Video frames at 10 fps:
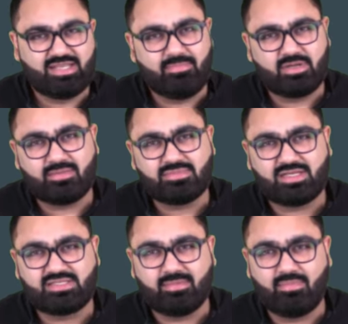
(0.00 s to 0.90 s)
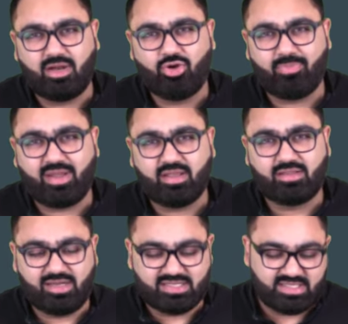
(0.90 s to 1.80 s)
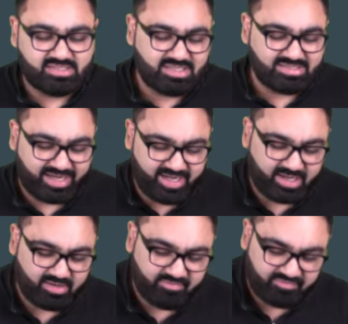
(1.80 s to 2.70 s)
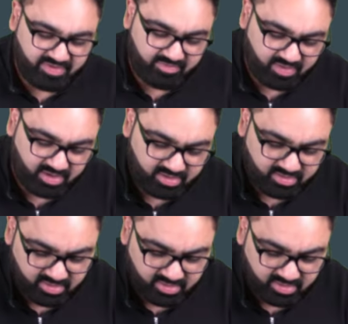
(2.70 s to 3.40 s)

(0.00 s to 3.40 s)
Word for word: symptoms are similar to many other diseases headache fever